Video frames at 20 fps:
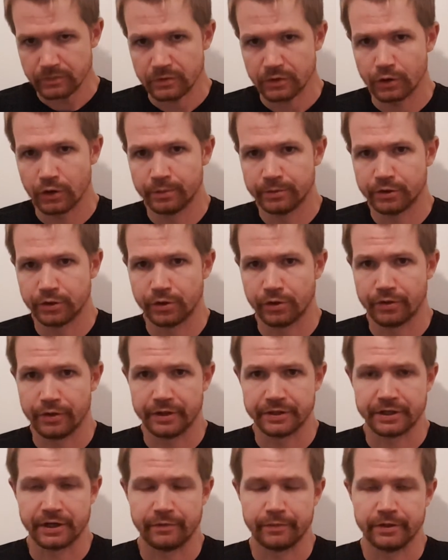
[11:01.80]
a brewer
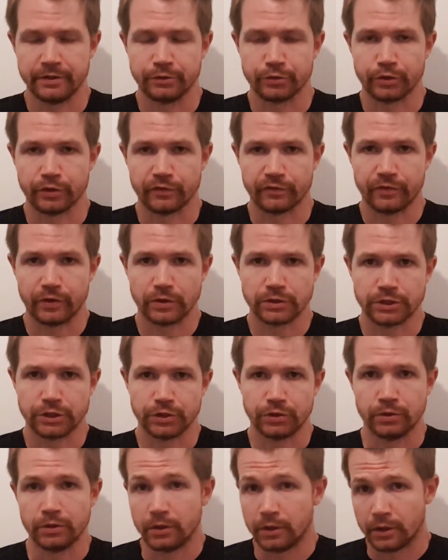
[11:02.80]
that I've been looking forward
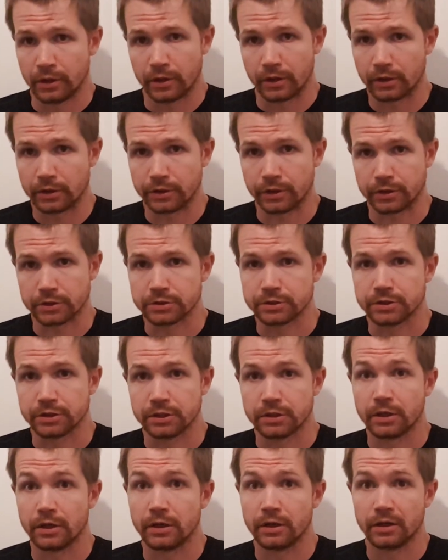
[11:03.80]
to a lot
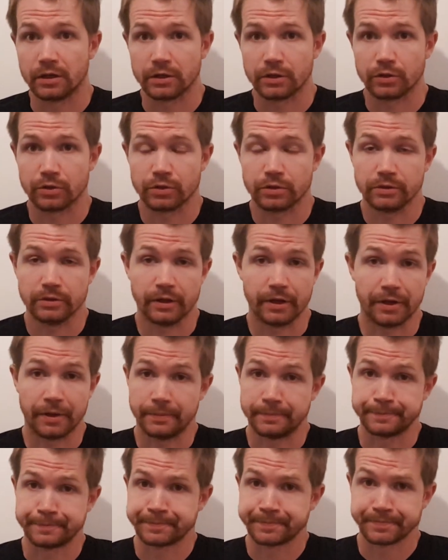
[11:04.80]

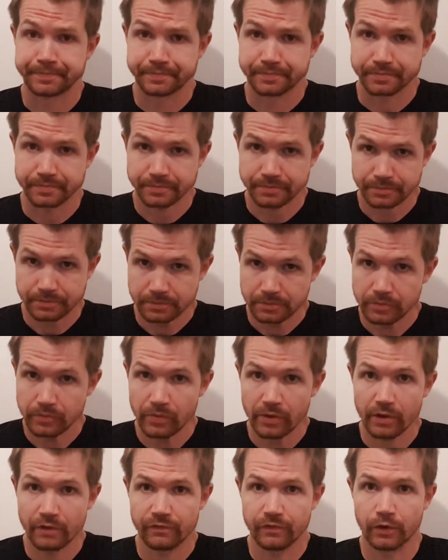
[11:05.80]
um,
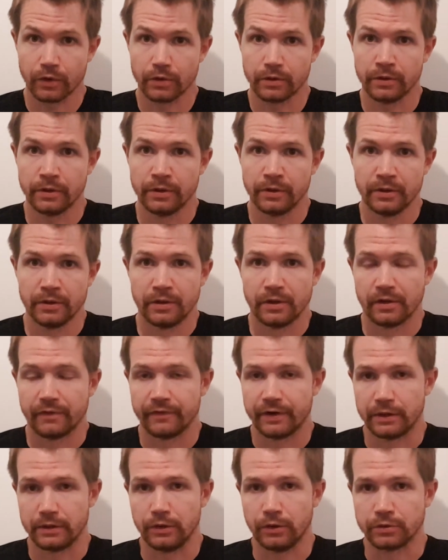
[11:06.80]
for a
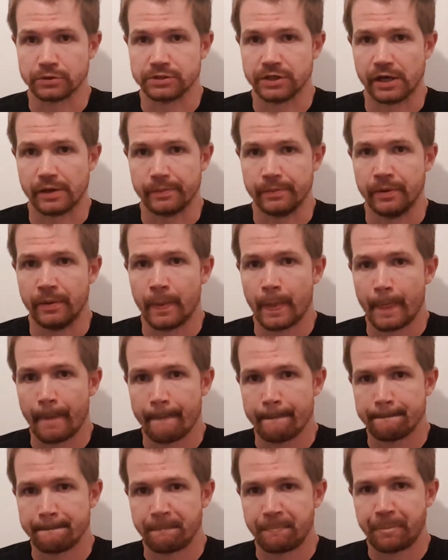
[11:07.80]
very long time
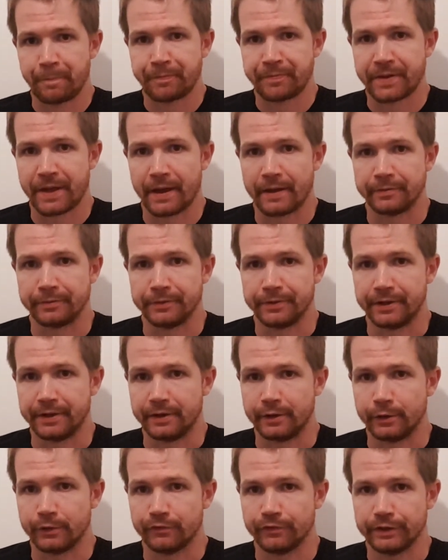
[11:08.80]
and uh,
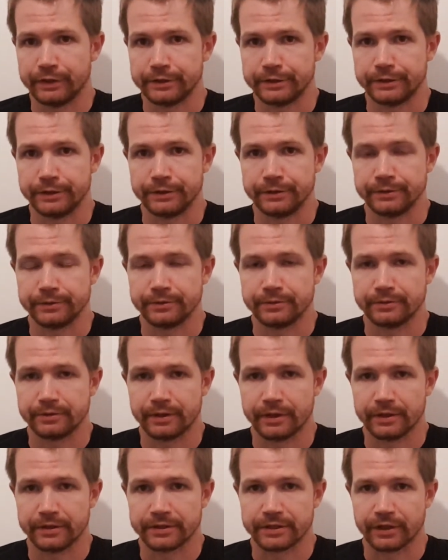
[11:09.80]
finally
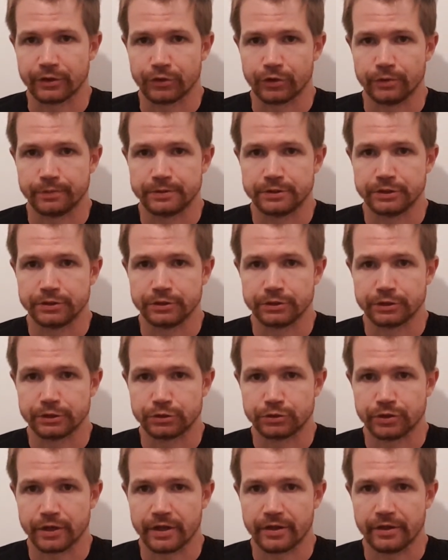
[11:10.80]
I got the opportunity to
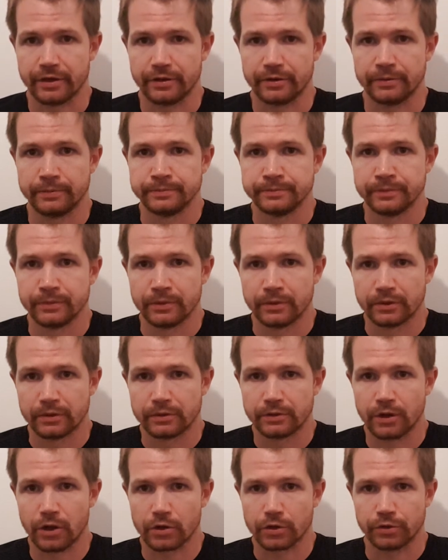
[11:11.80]
try their
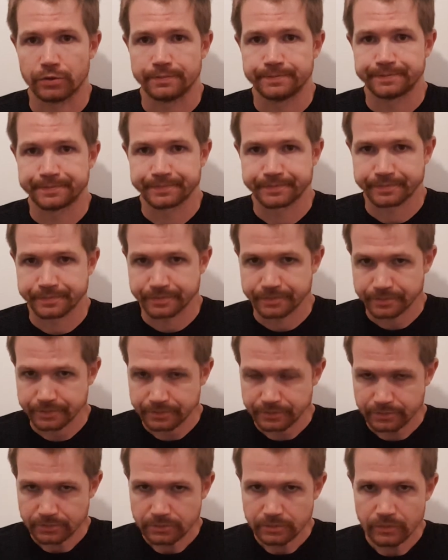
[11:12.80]
lager
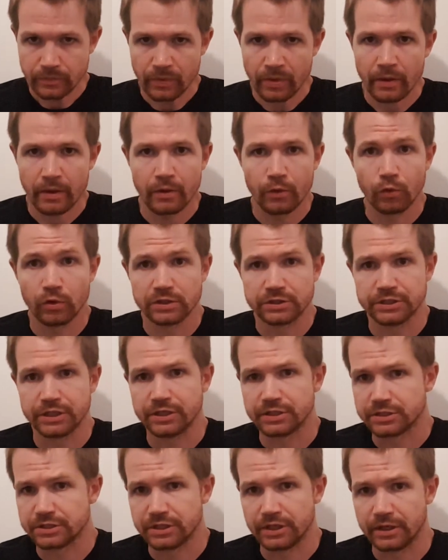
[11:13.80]
which
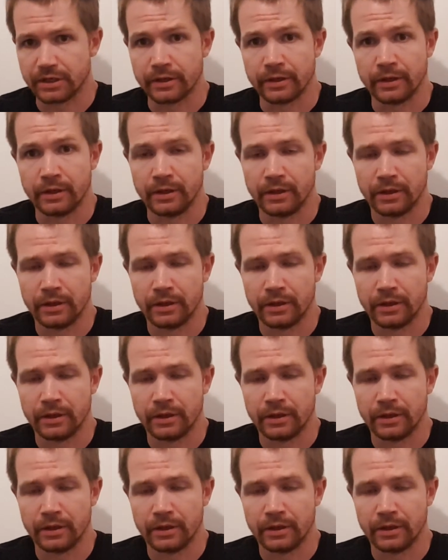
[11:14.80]
is uh,